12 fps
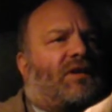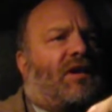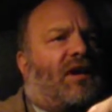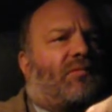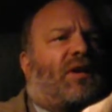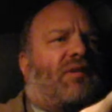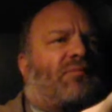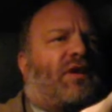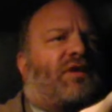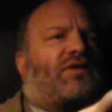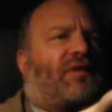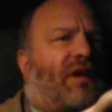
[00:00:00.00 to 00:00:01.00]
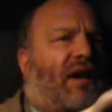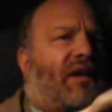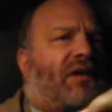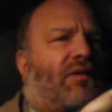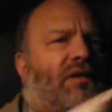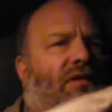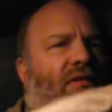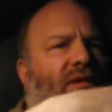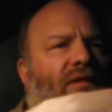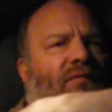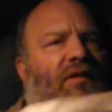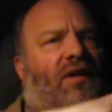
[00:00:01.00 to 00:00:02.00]
I may have mentioned that earlier
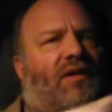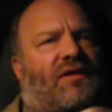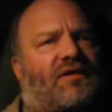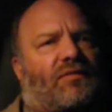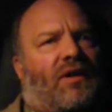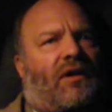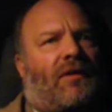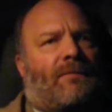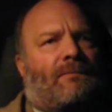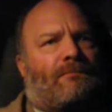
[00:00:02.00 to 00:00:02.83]
in the vlog as well.